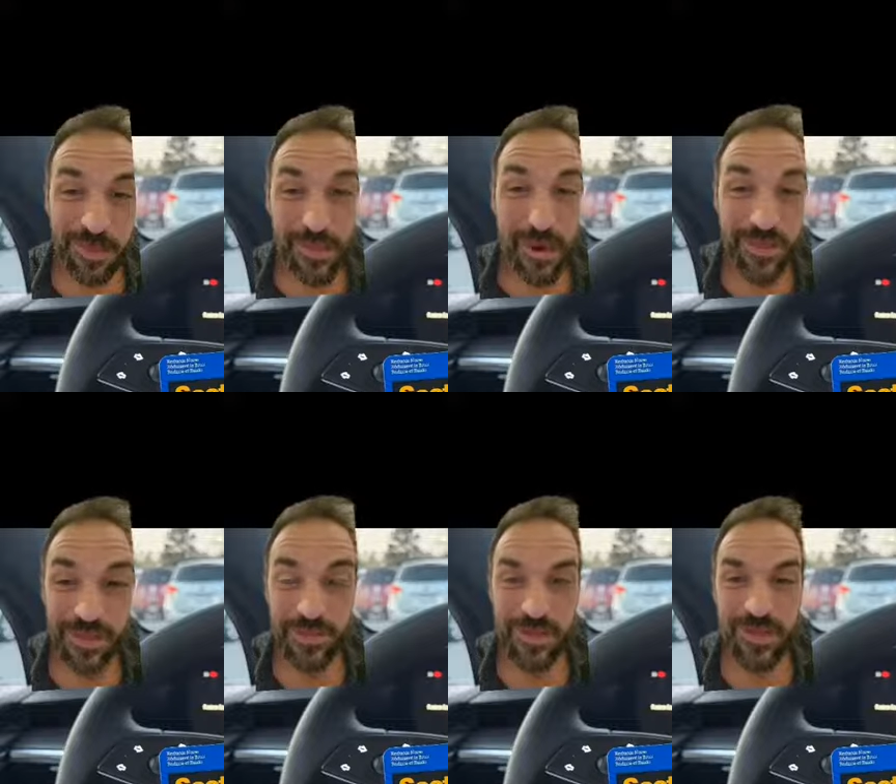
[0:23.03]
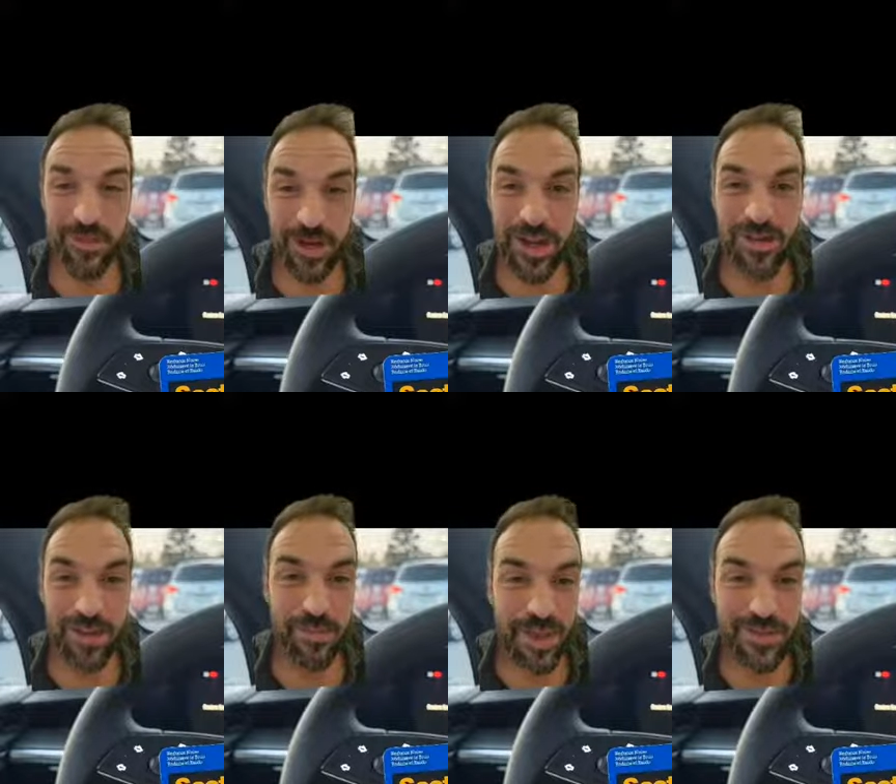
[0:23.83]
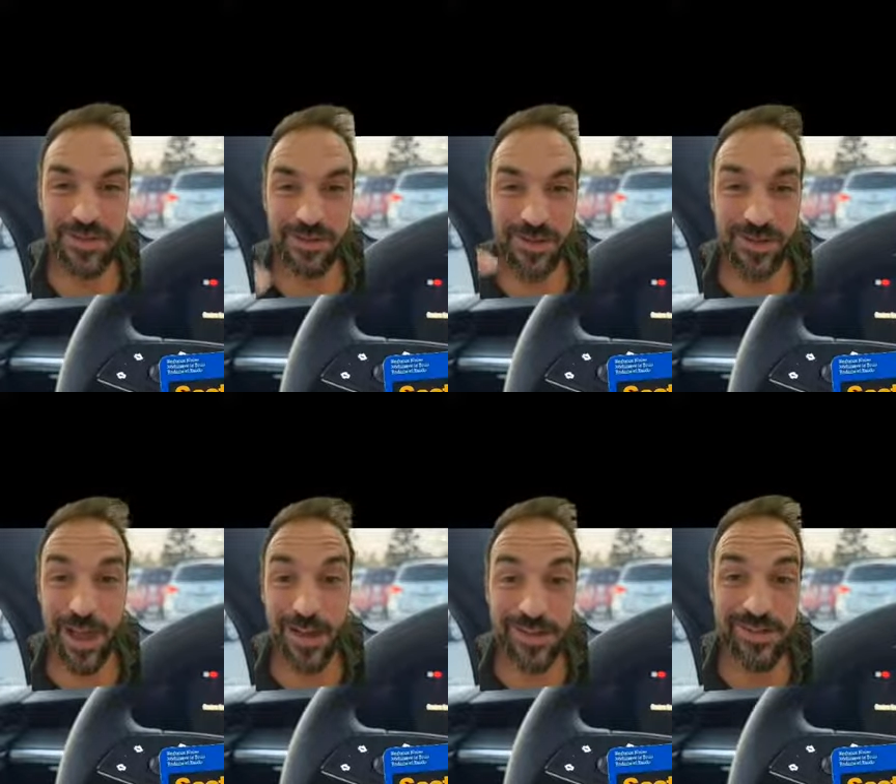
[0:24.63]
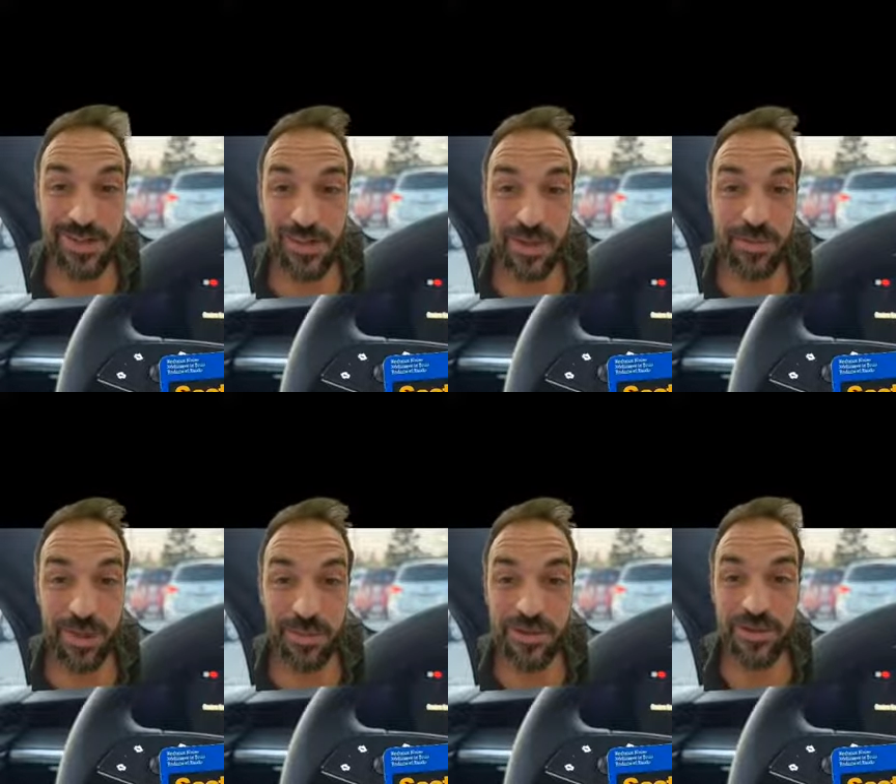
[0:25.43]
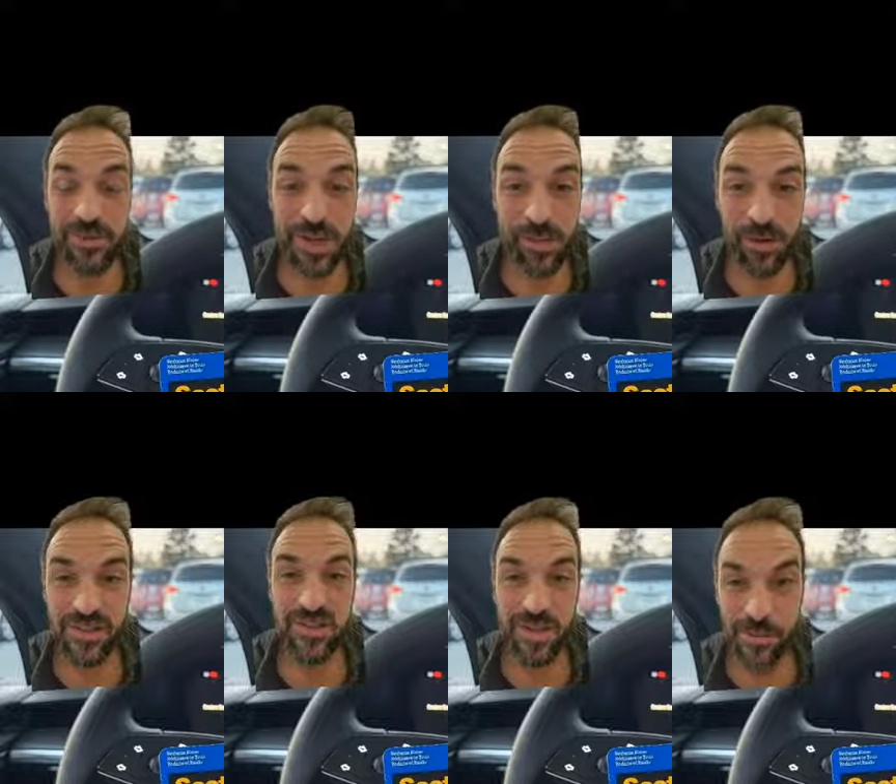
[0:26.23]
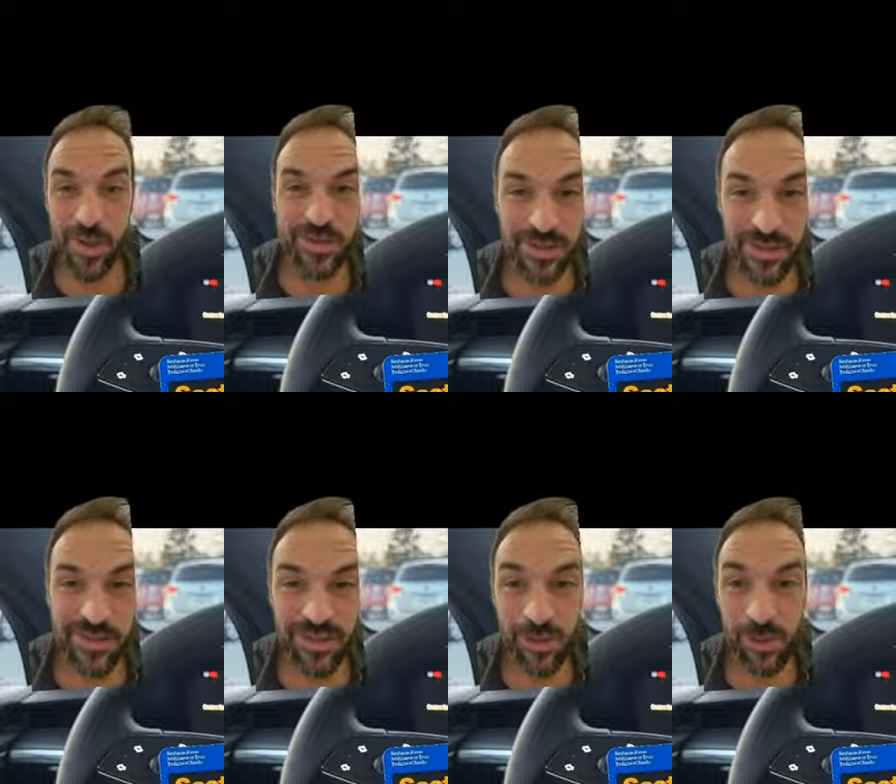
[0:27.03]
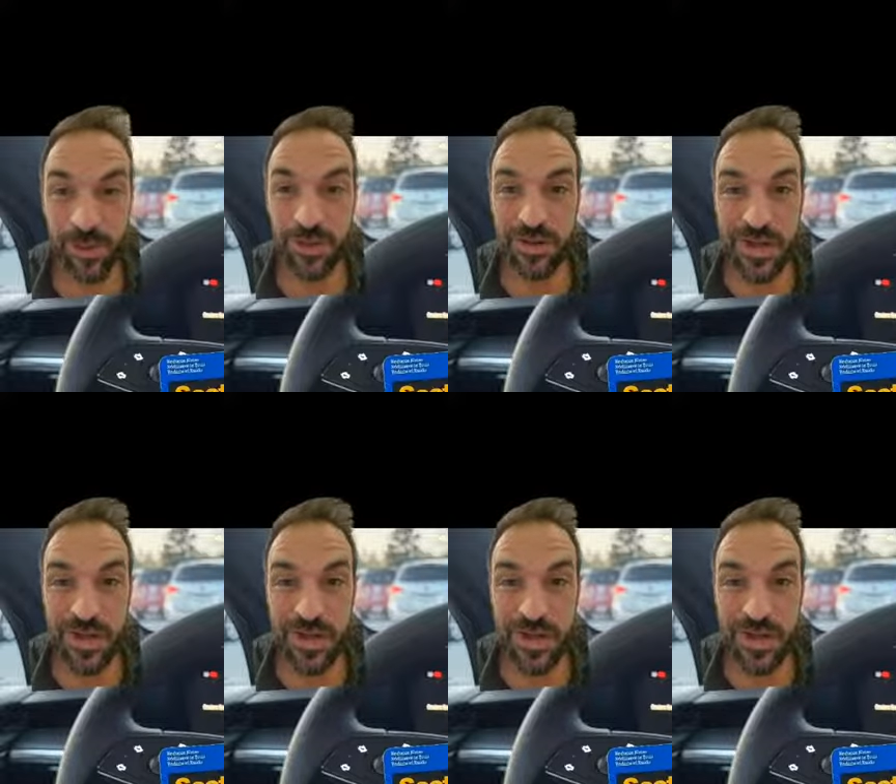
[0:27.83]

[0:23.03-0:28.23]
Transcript: Meanwhile, this person went out and bought these little scotch stick-on bumpers to make pressing the buttons on the steering wheel